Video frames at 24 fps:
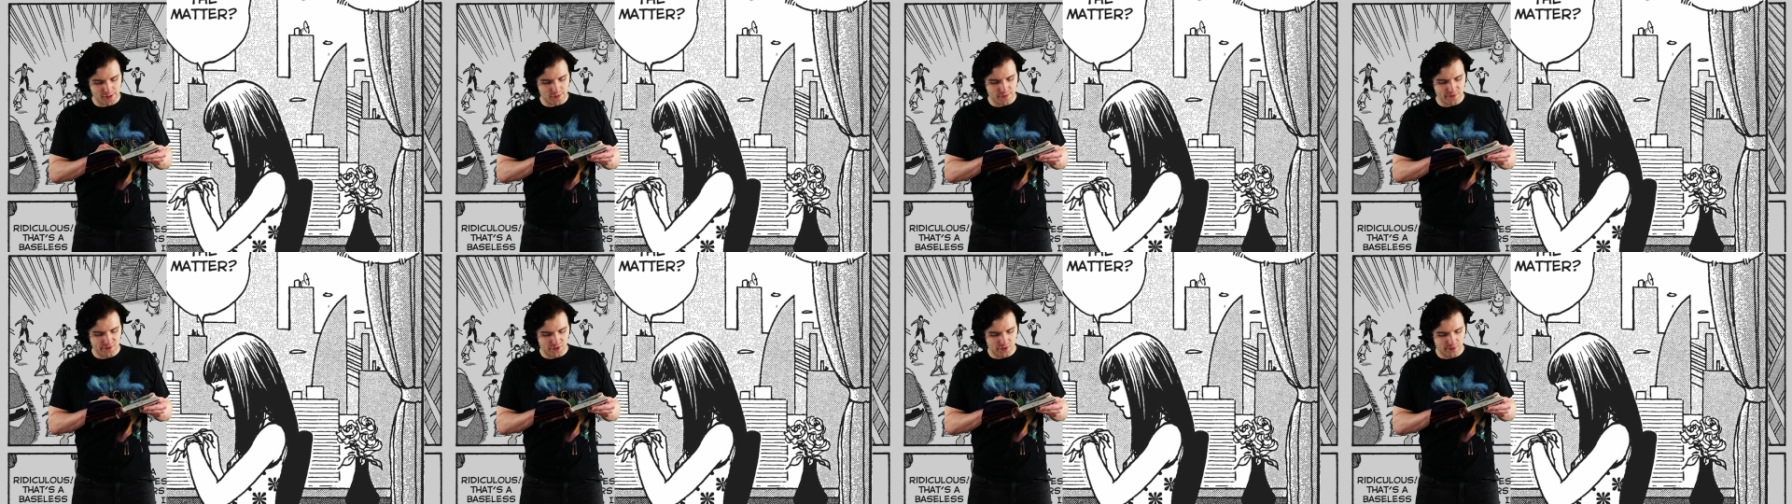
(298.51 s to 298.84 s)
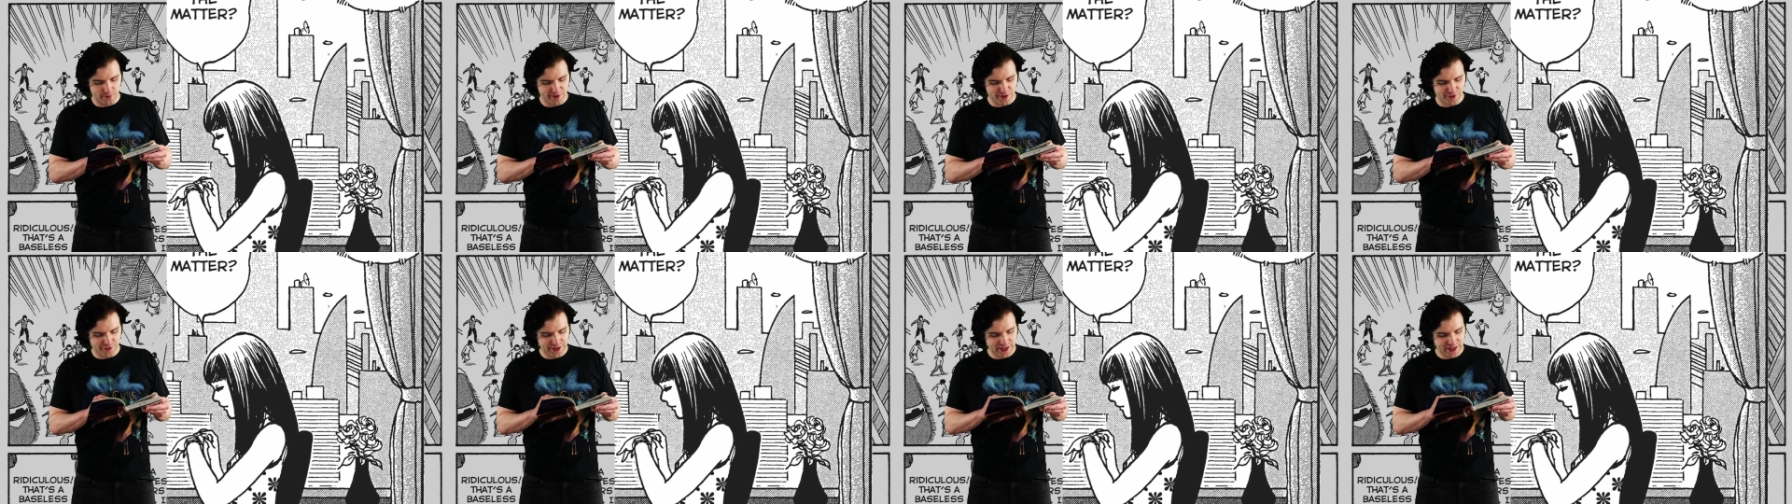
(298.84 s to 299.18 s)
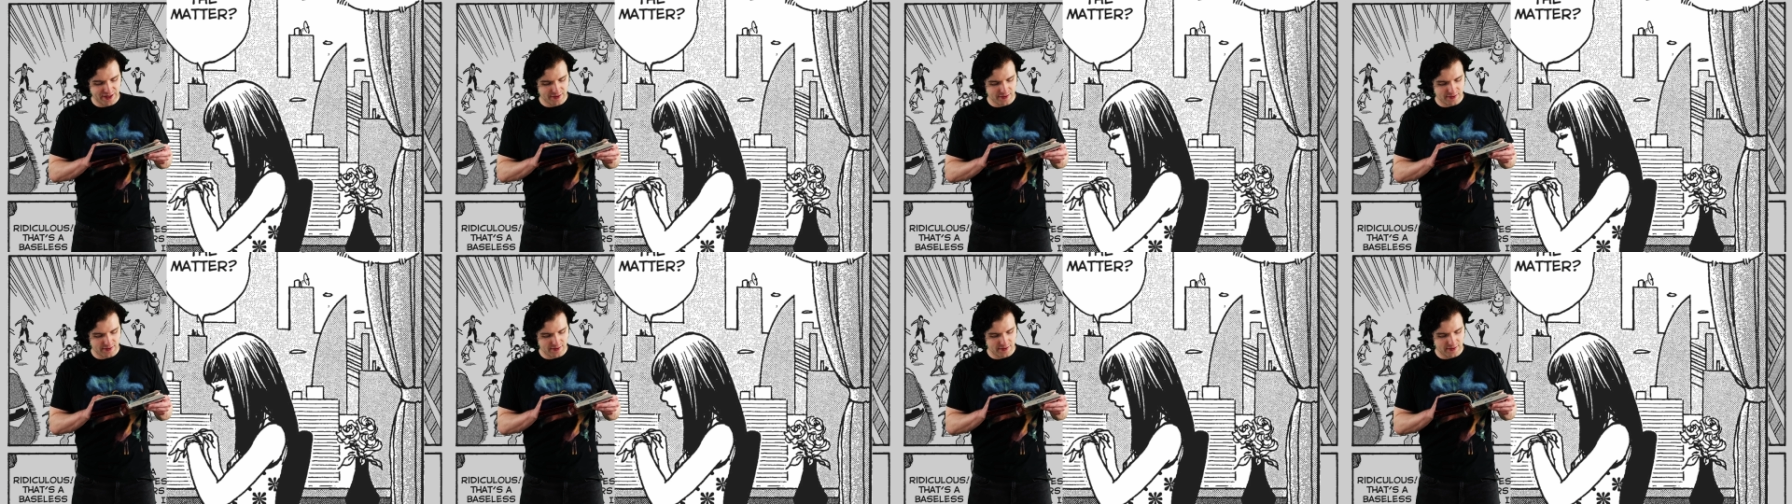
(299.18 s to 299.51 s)
oval
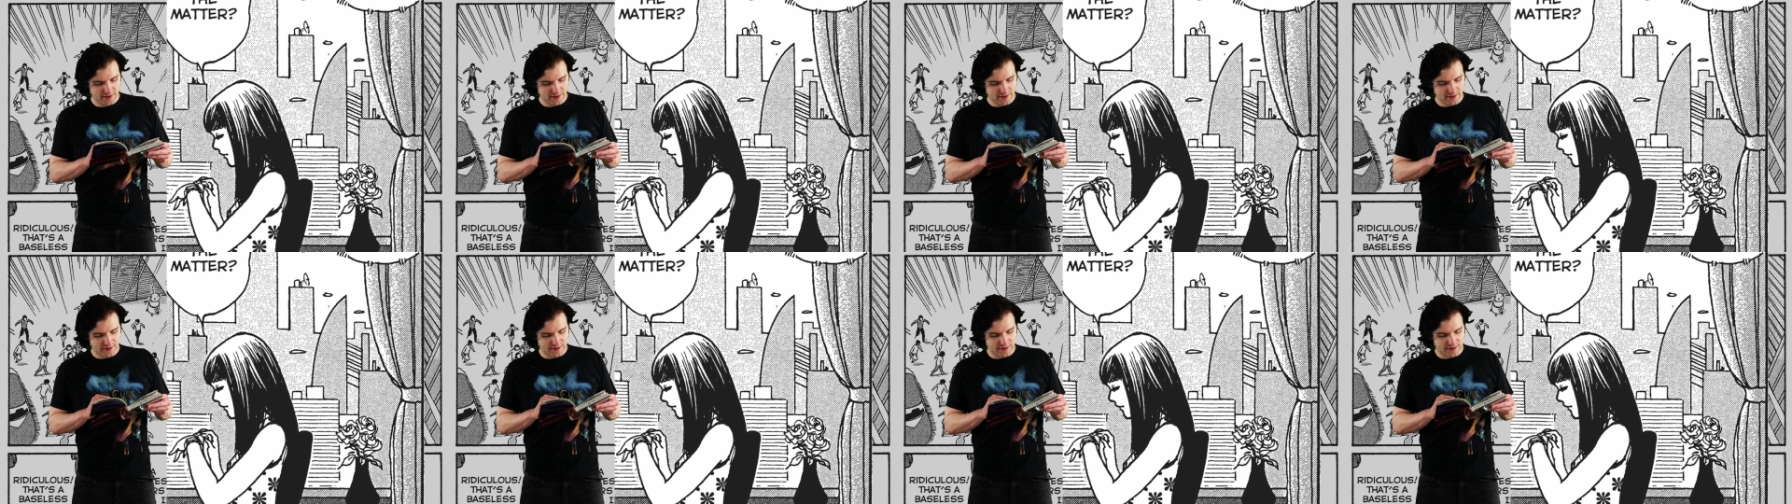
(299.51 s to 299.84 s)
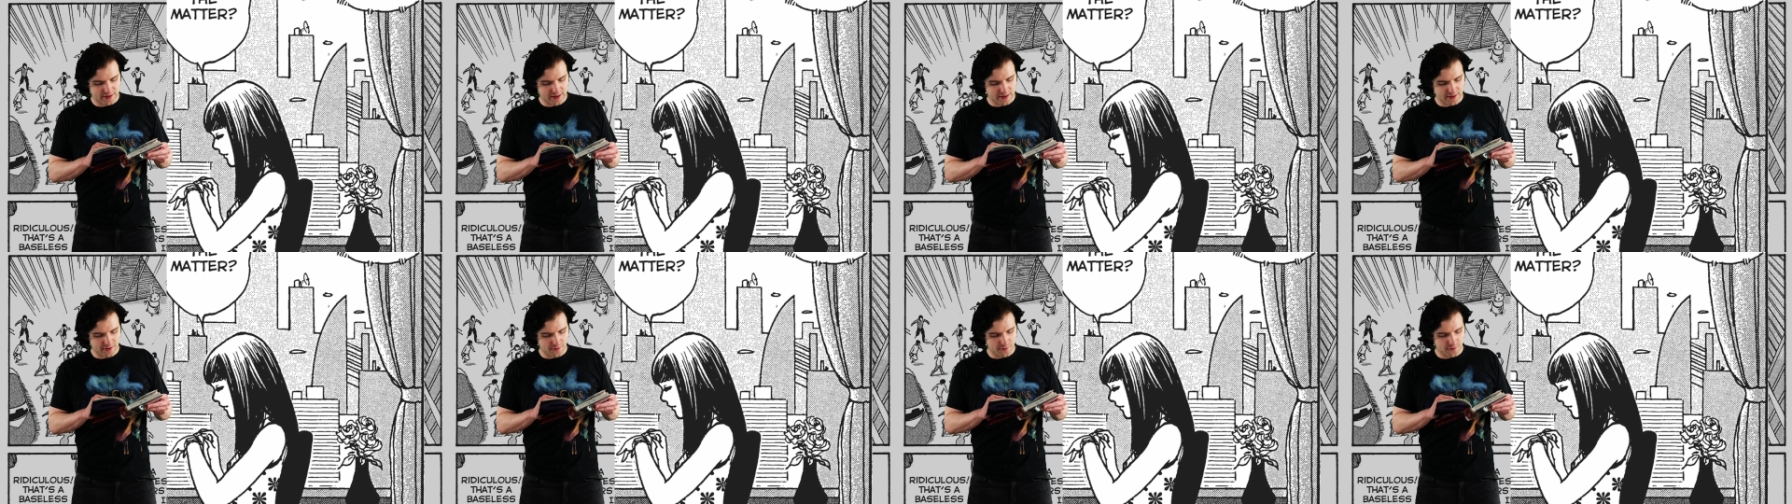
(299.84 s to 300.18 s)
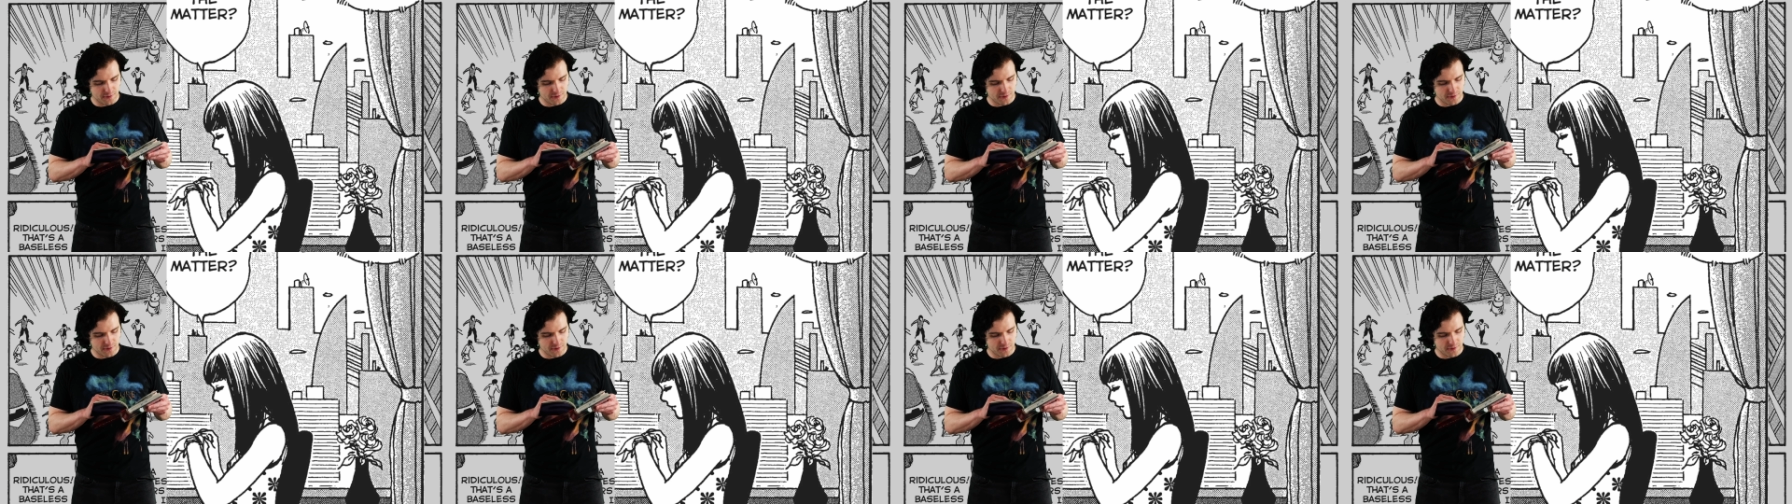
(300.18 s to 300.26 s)
building. It's kind of